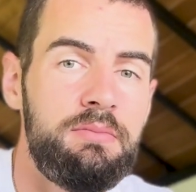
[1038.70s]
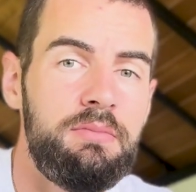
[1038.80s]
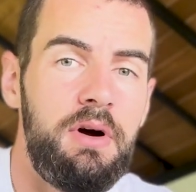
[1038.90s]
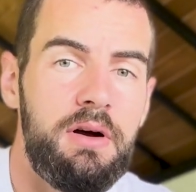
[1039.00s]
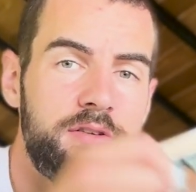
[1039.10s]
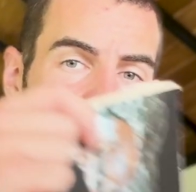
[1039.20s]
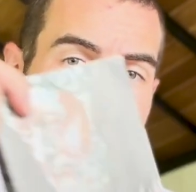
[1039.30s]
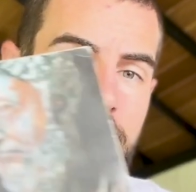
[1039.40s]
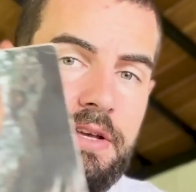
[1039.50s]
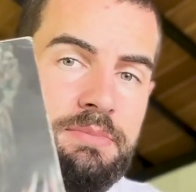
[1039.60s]
Marcus
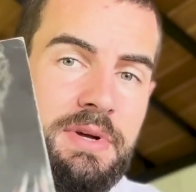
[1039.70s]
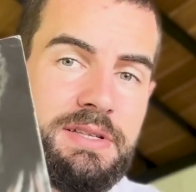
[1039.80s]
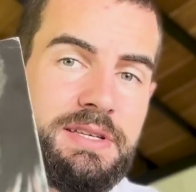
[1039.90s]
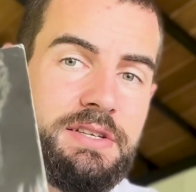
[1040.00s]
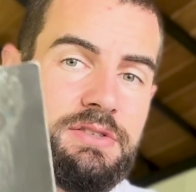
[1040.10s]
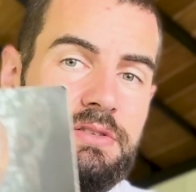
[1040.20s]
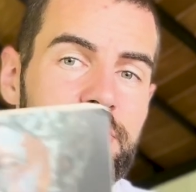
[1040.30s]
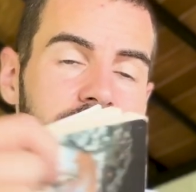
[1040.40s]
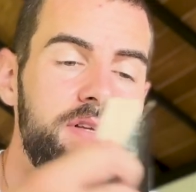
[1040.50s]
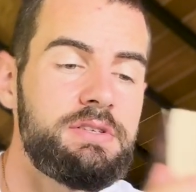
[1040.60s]
Aurelius Meditations.
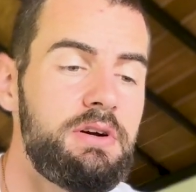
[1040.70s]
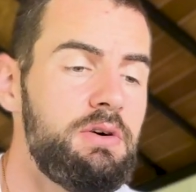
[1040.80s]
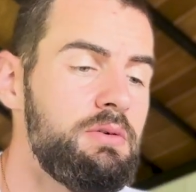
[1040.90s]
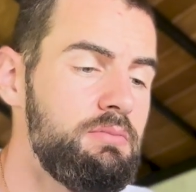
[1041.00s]
Let's go.